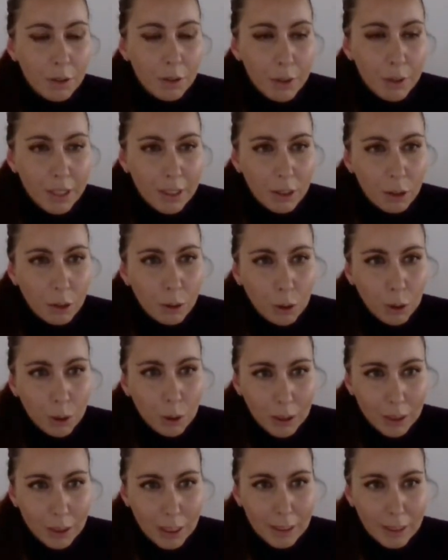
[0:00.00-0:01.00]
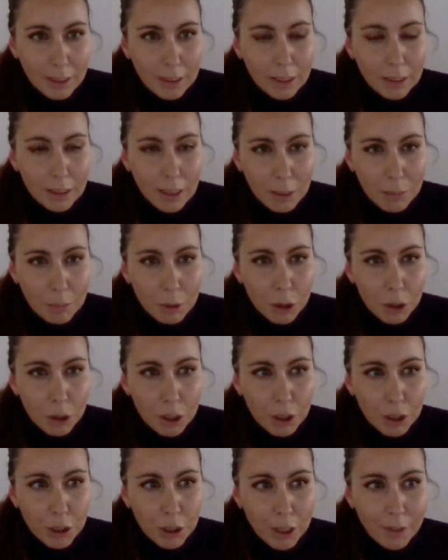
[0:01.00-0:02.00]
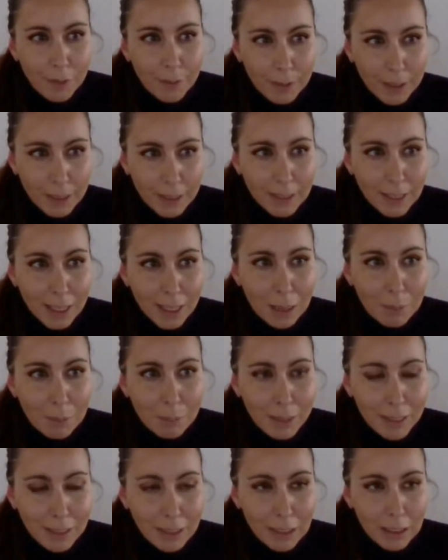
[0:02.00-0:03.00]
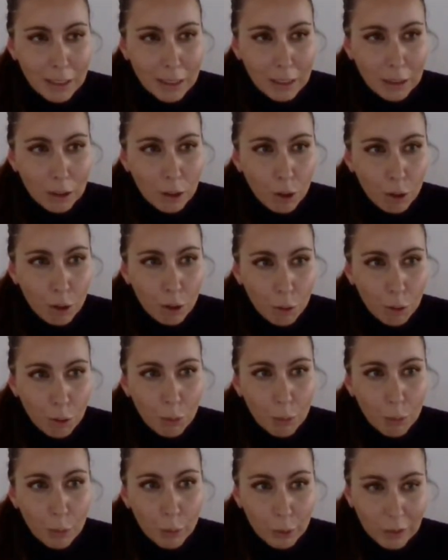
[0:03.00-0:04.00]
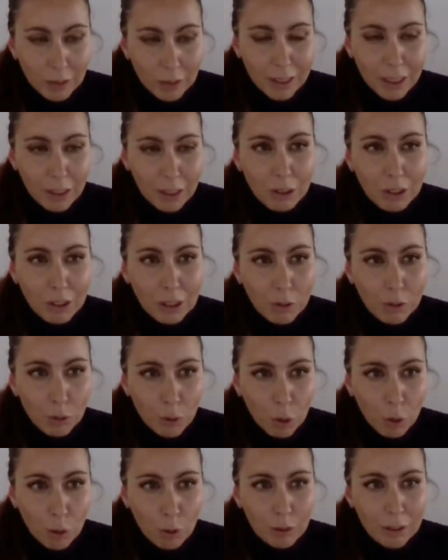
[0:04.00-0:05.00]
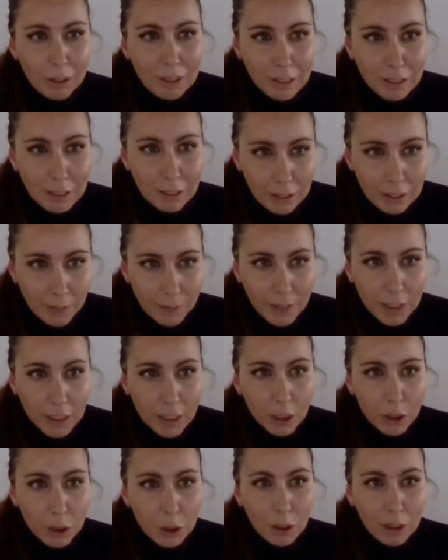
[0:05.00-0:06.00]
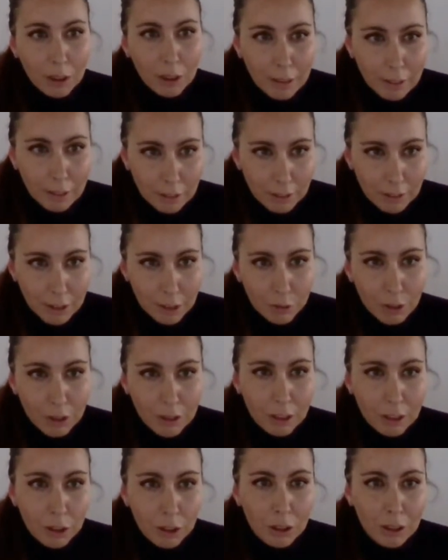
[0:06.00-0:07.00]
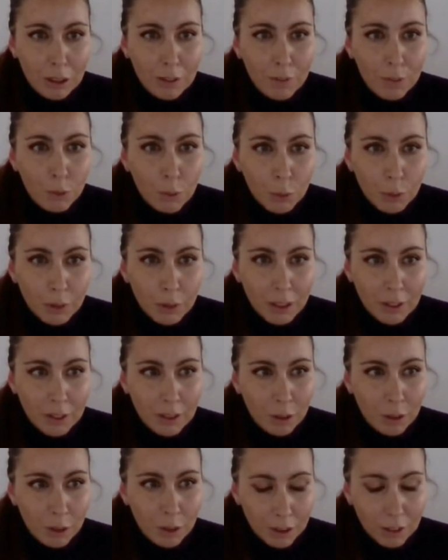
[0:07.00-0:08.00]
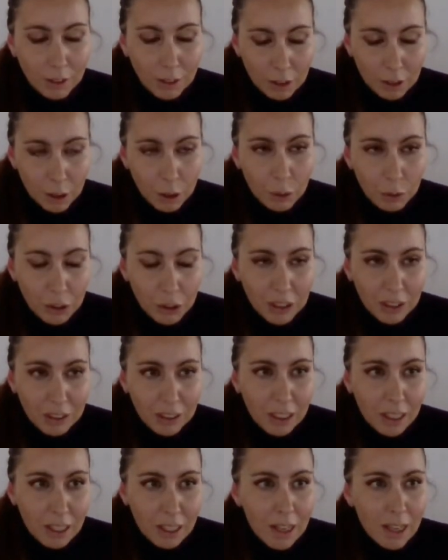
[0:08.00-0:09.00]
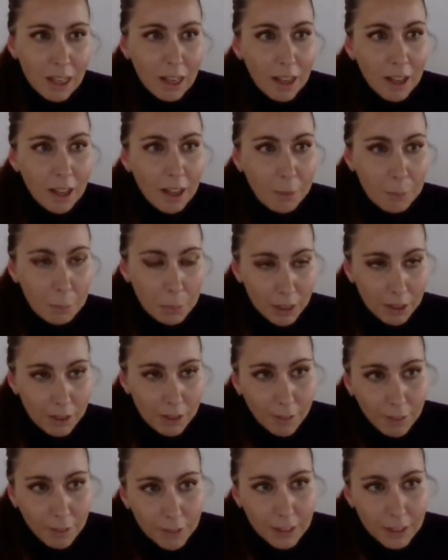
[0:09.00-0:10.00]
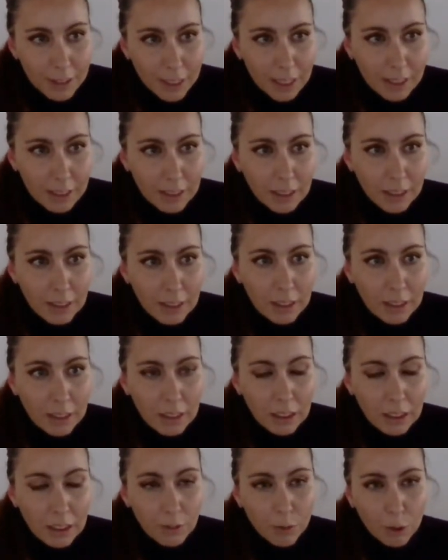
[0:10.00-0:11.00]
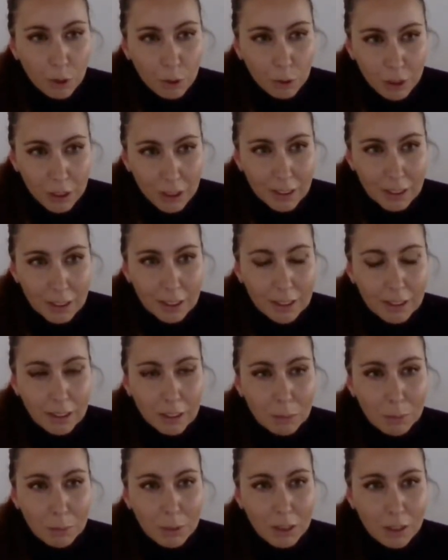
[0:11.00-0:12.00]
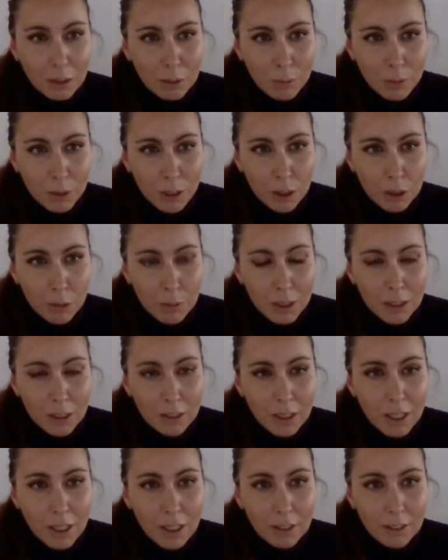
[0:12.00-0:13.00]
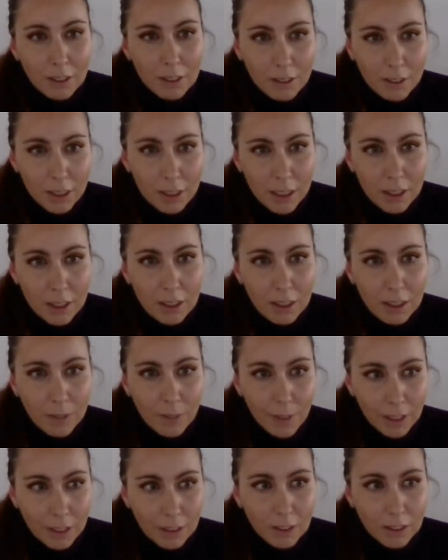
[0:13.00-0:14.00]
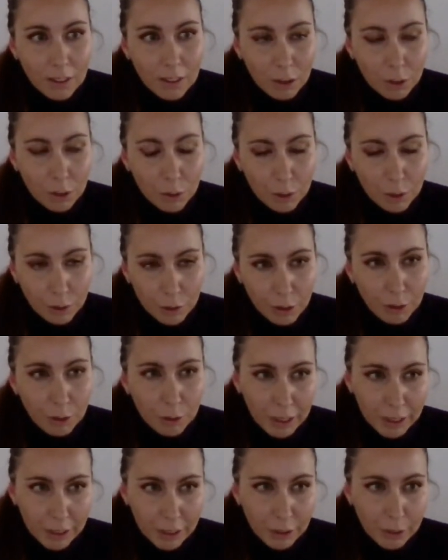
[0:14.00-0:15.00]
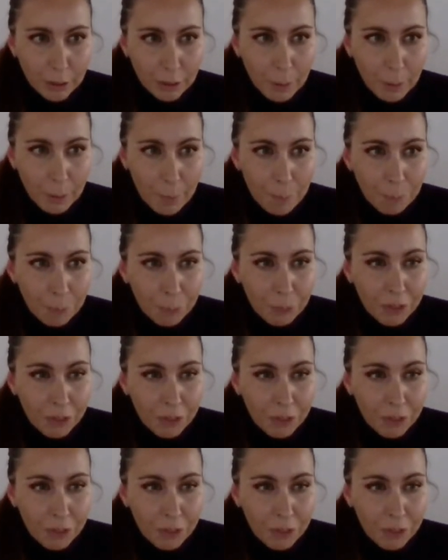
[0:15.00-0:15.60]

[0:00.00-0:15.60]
The resolution says the climate change effects are mediated through water scarcity, drought, desertification, land degradation, and food insecurity, and emphasizes the need for risk assessment and management that take these factors into consideration.